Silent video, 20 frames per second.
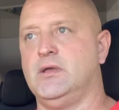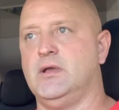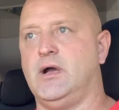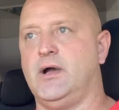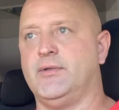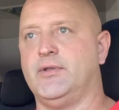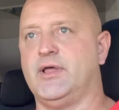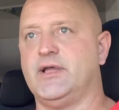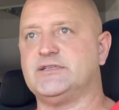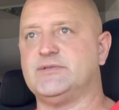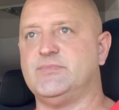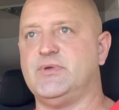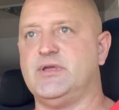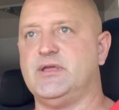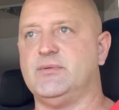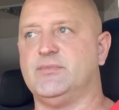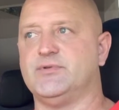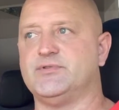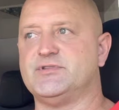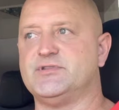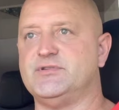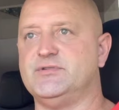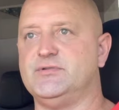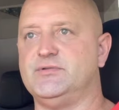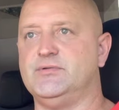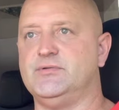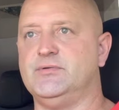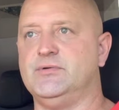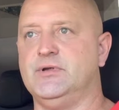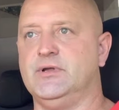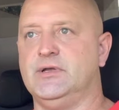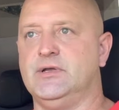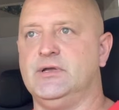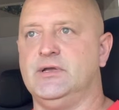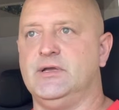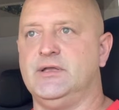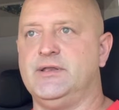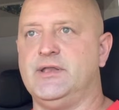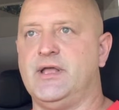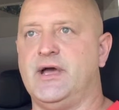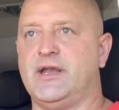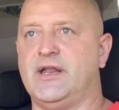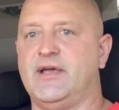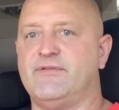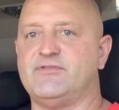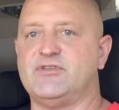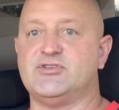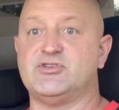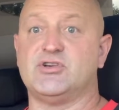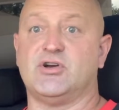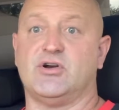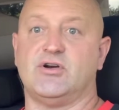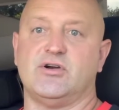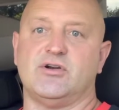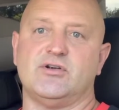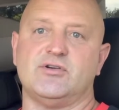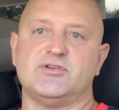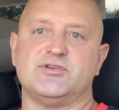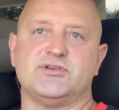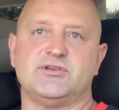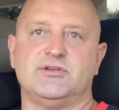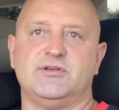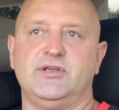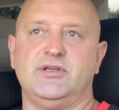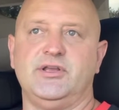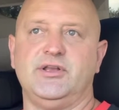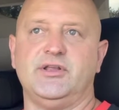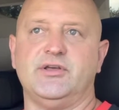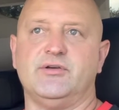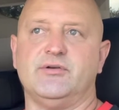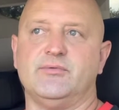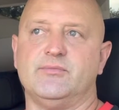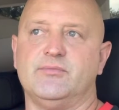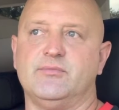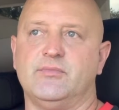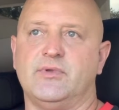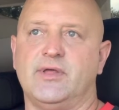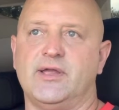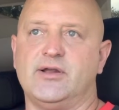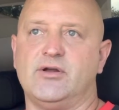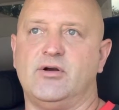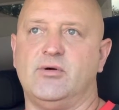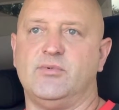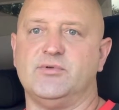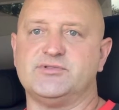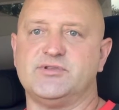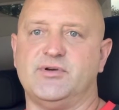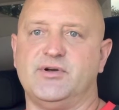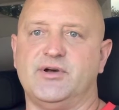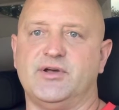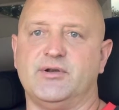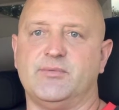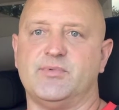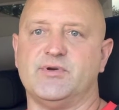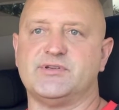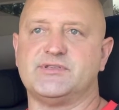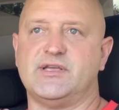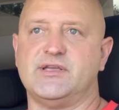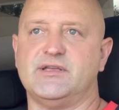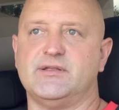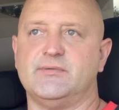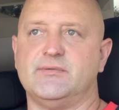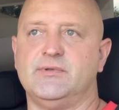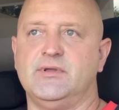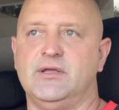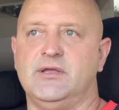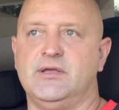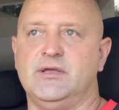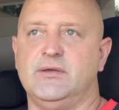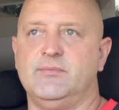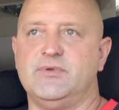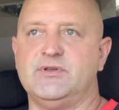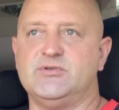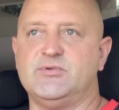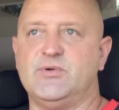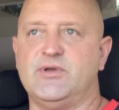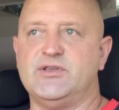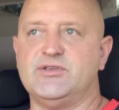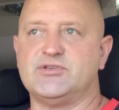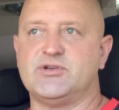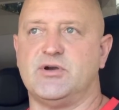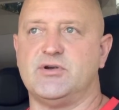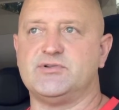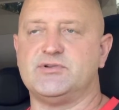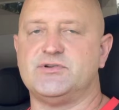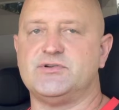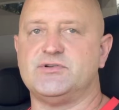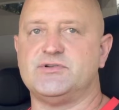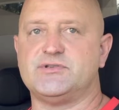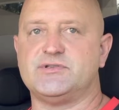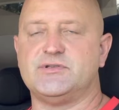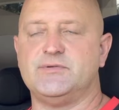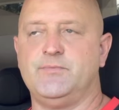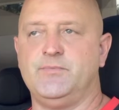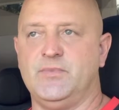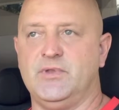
I'd like to be able to not have to charge, you know, like almost 100% between chargers.